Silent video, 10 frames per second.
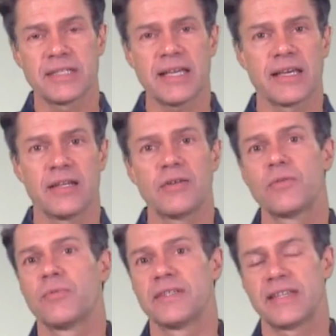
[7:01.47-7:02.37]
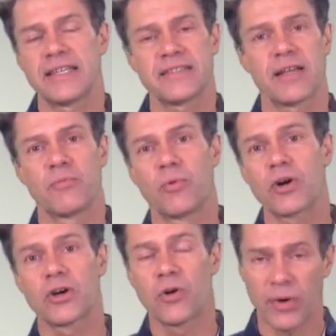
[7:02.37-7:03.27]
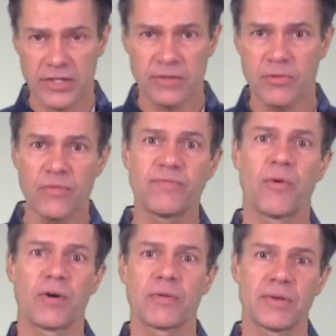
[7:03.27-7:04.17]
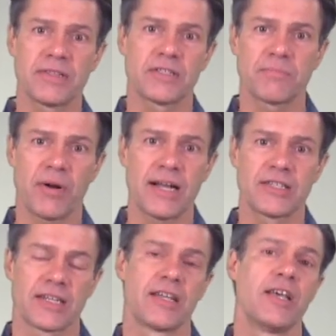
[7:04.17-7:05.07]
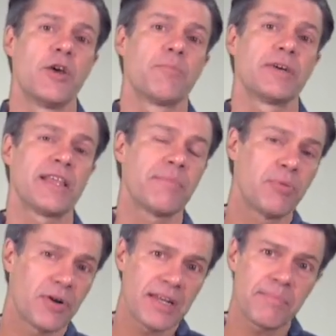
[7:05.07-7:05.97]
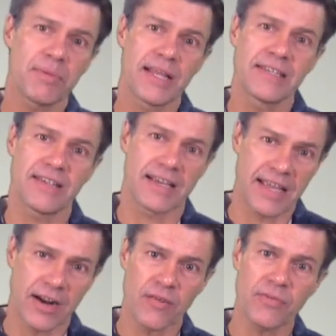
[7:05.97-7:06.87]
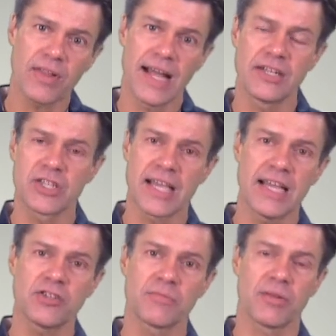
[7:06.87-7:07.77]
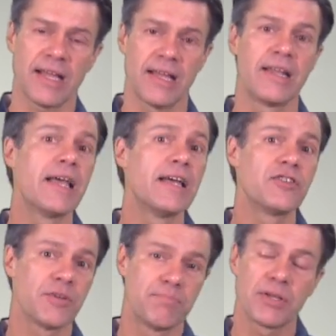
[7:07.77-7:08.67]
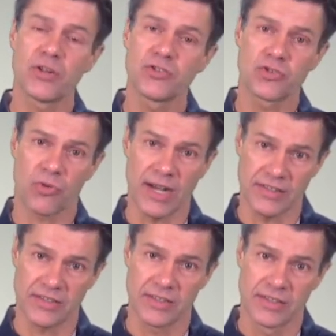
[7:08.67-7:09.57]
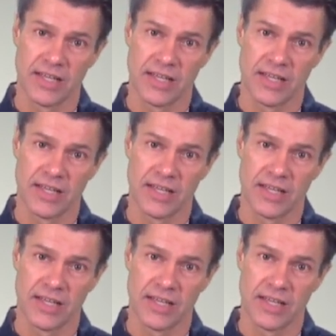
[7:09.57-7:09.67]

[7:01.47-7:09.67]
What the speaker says: did was they said, we're going to move forward with this project, but they put in place a careful education plan to build trust.